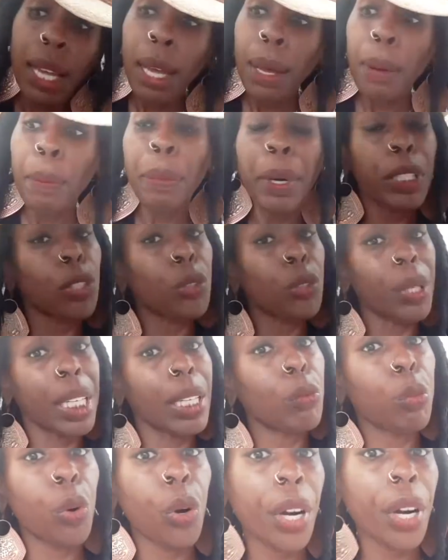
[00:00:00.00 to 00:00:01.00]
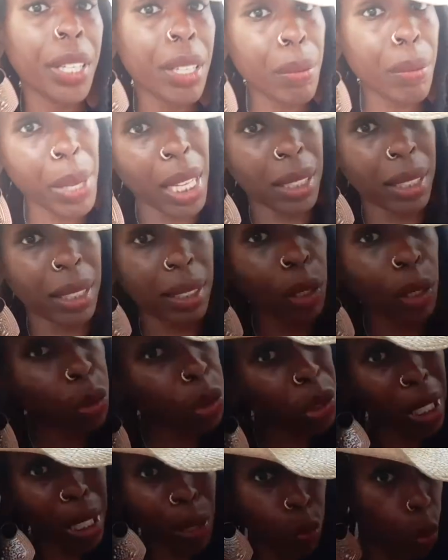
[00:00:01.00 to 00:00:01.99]
But you eat watermelon. Don't
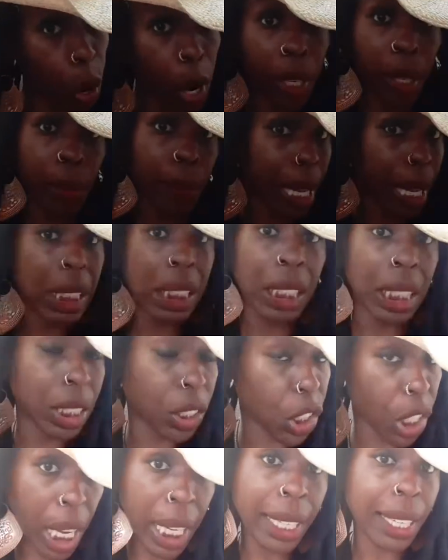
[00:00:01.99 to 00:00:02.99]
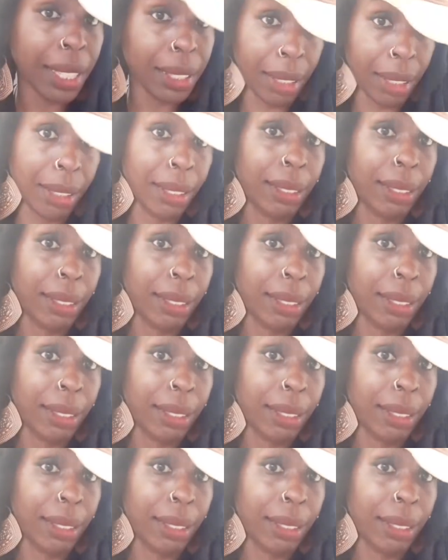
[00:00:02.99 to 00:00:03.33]
you eat watermelon and chicken?